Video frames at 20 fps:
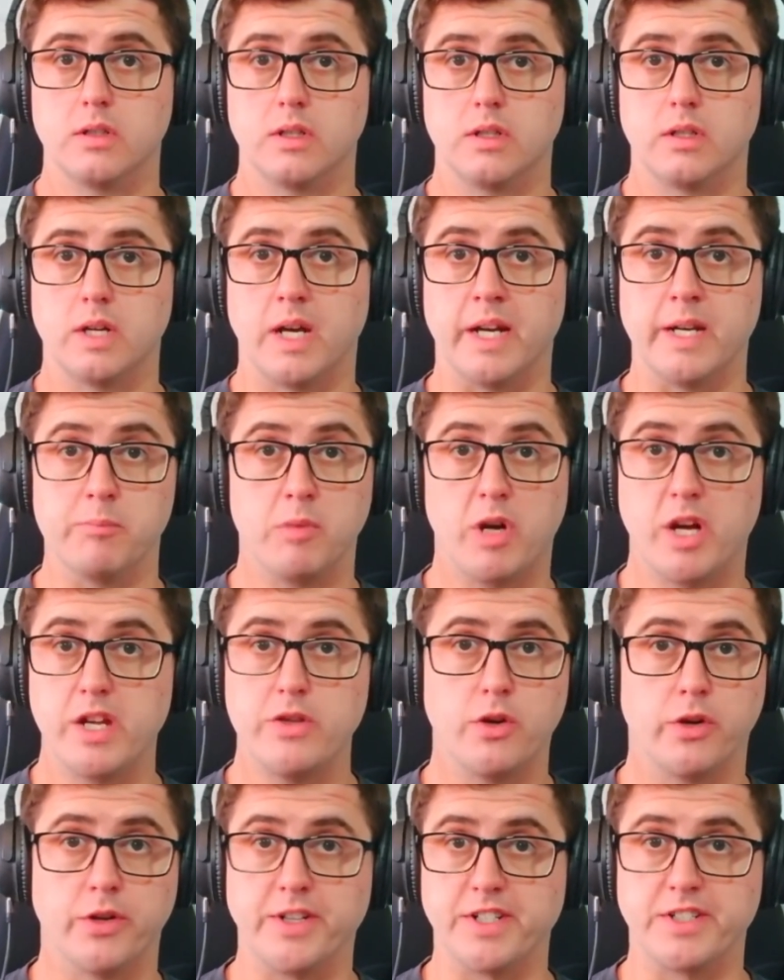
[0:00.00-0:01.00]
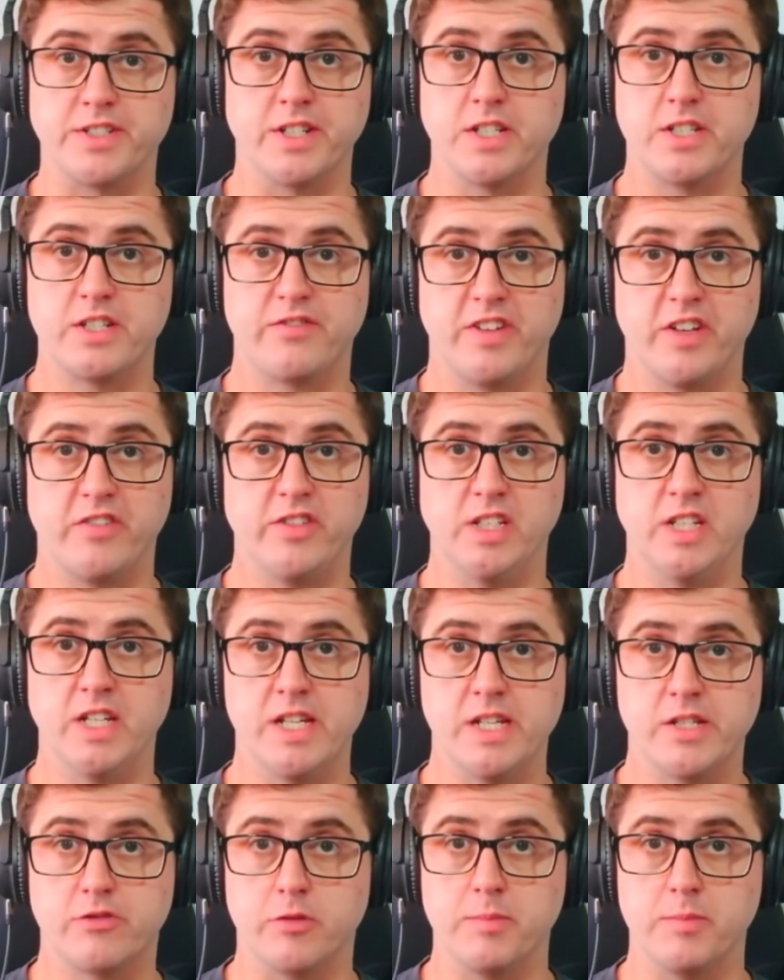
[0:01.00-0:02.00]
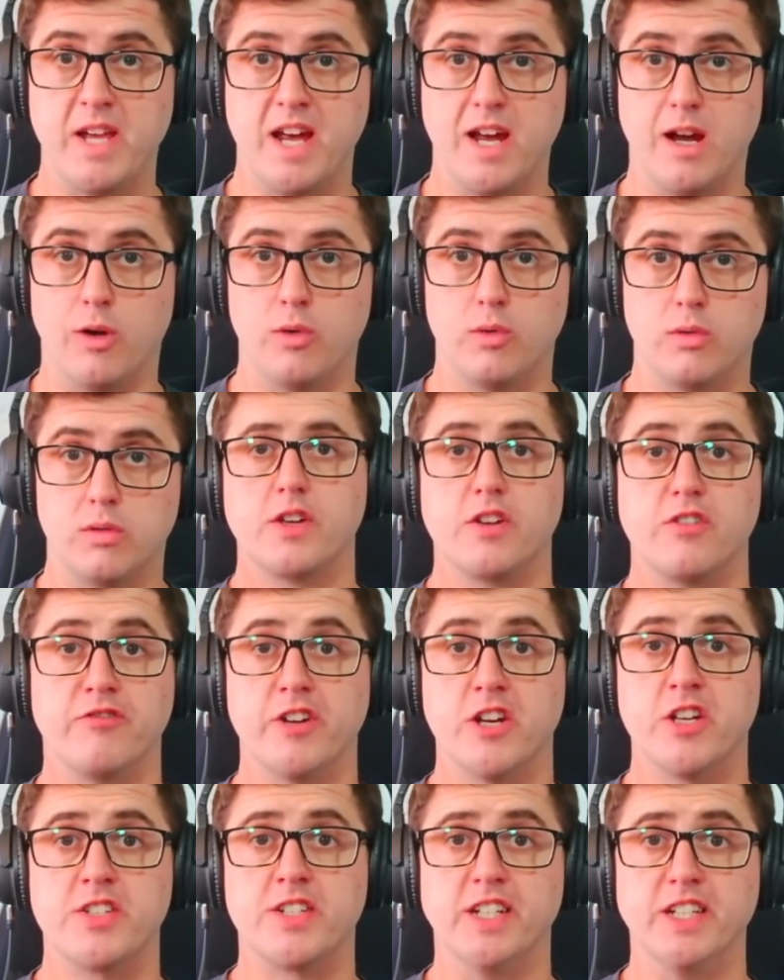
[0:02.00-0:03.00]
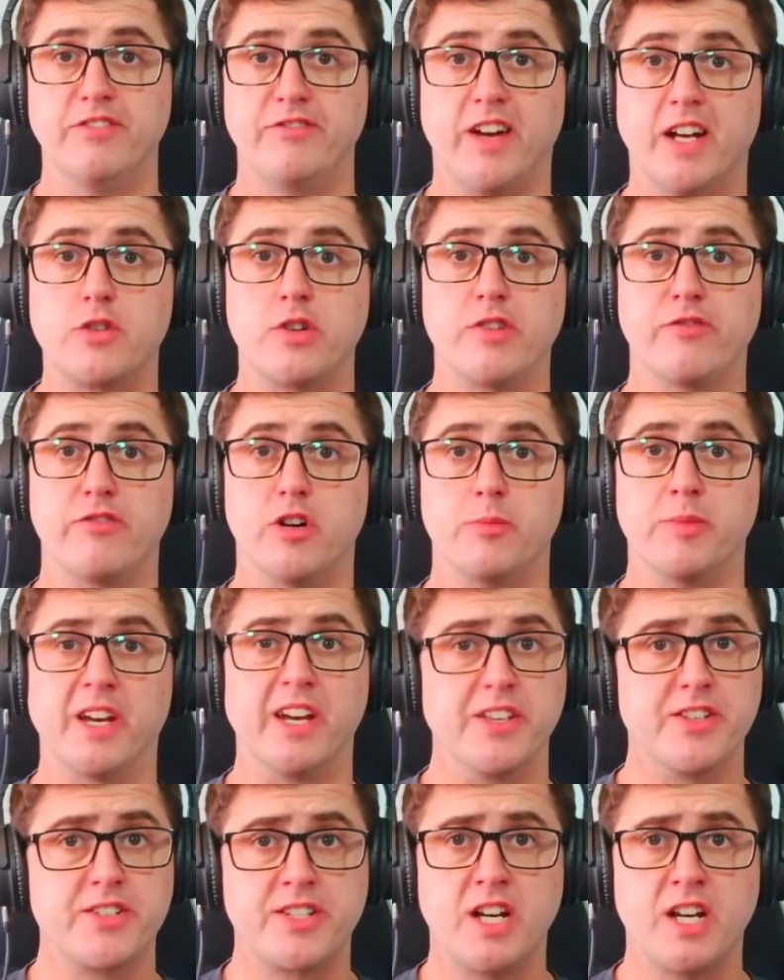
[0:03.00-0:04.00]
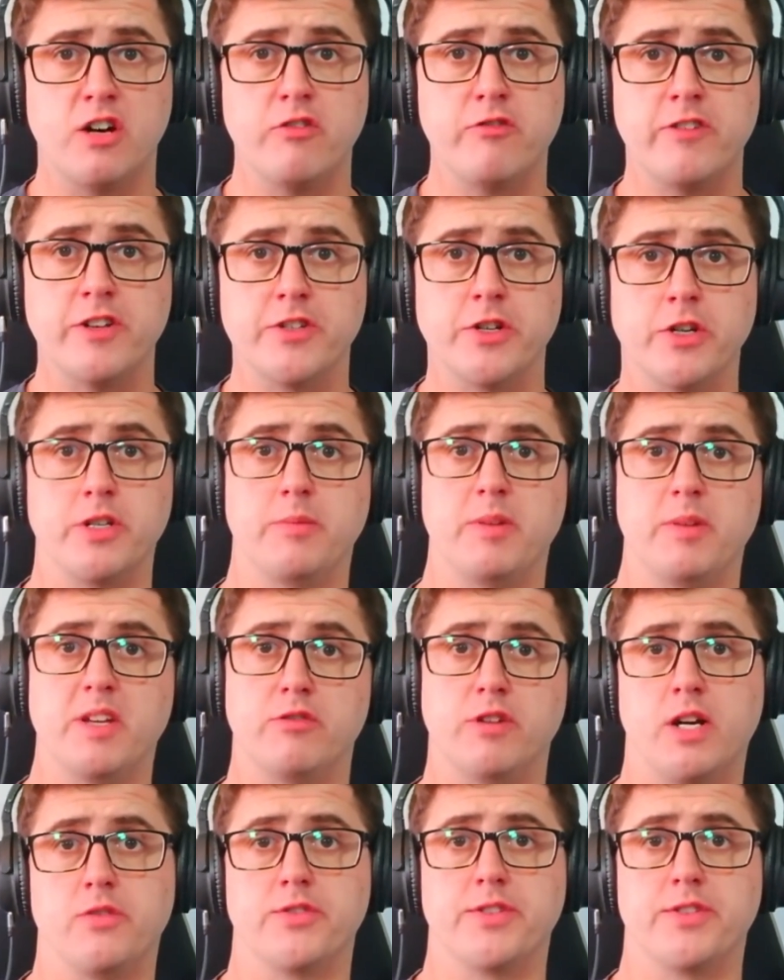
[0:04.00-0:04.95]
and it might not exist 50 years from now. Firstly, factory farming itself has only been around